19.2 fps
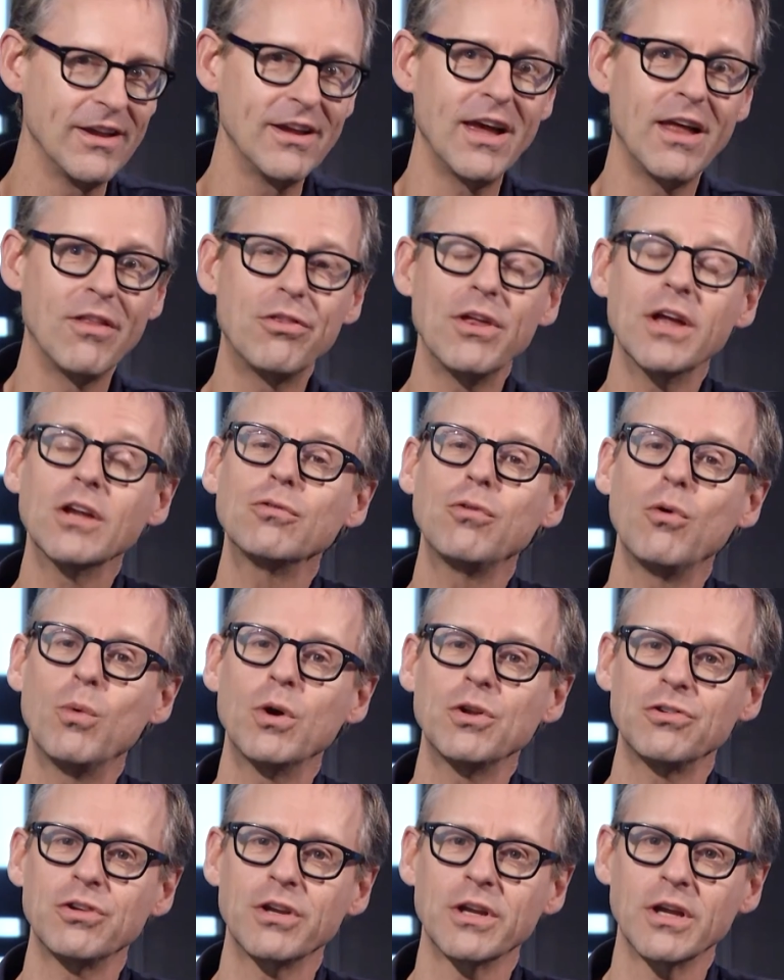And thanks for
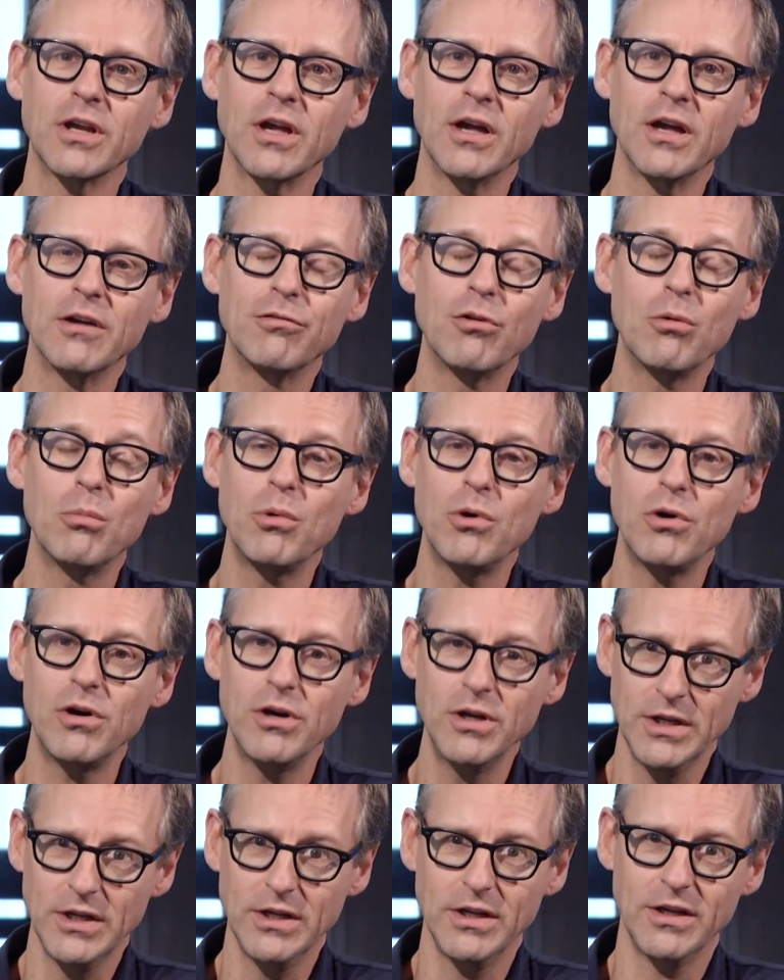watching. For
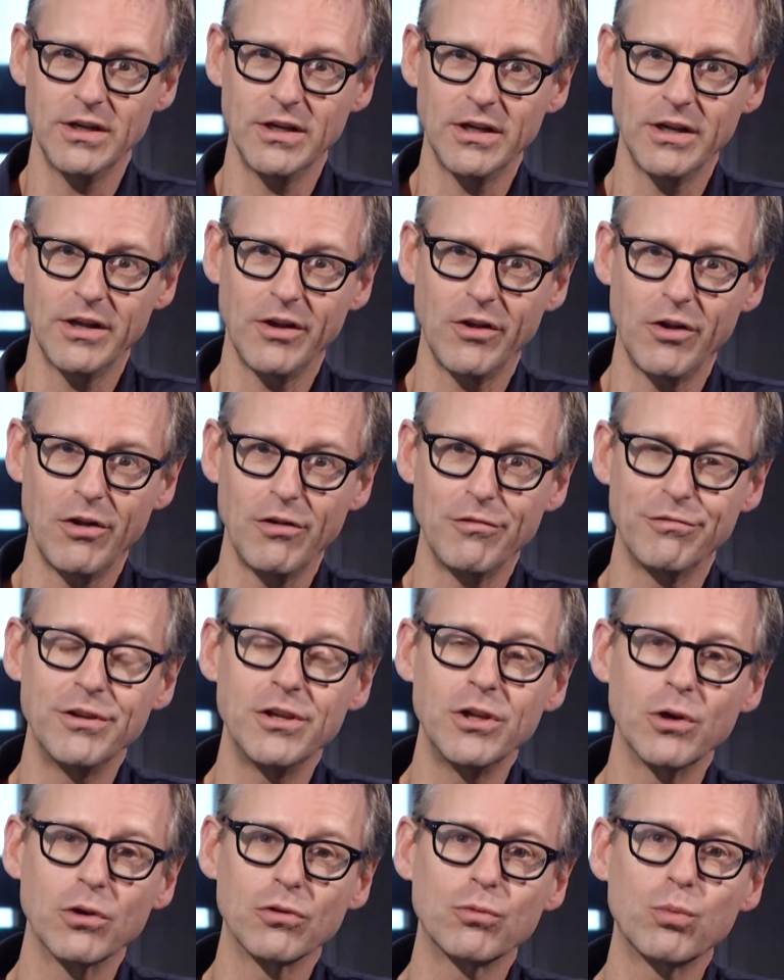more
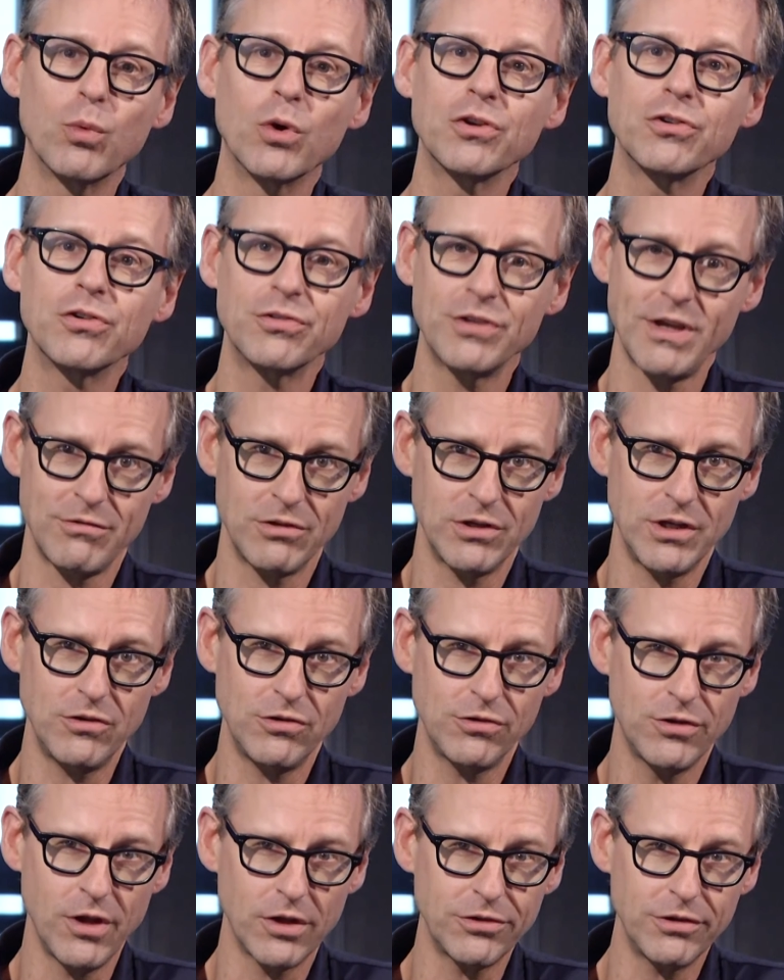videos, watch
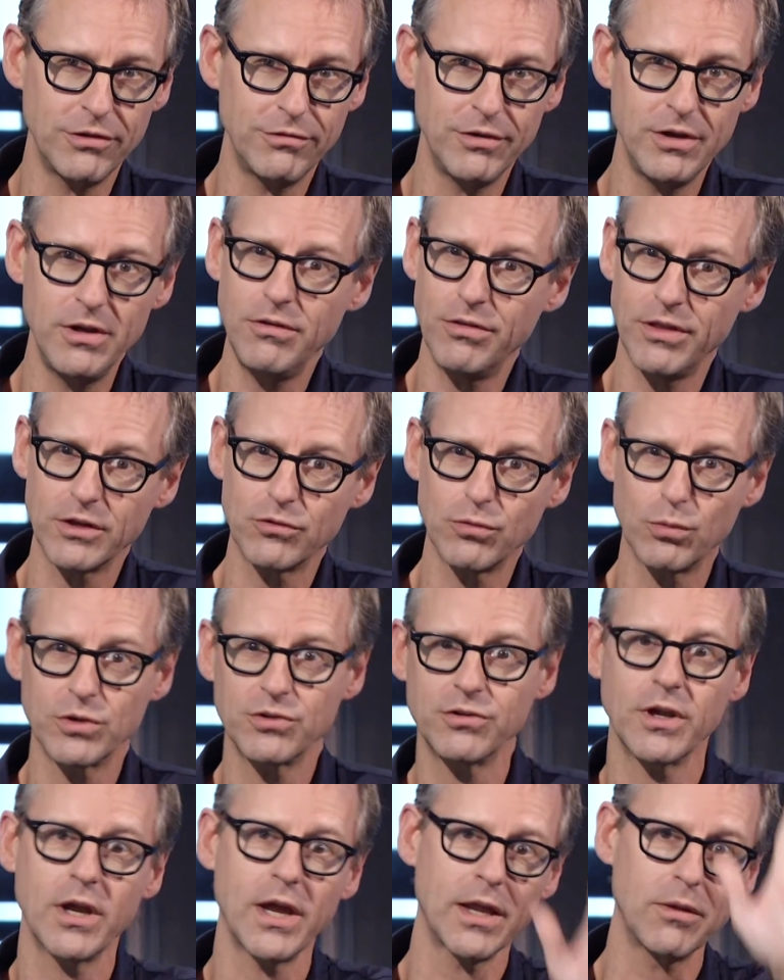7dish.tv. Thanks for
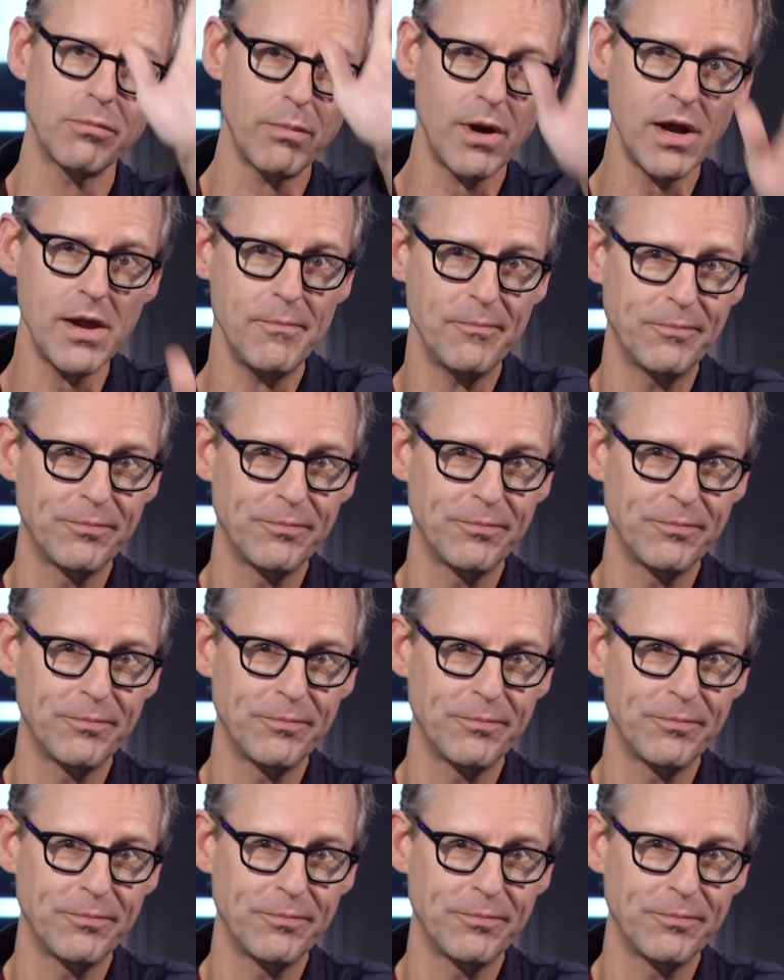watching again. Bye.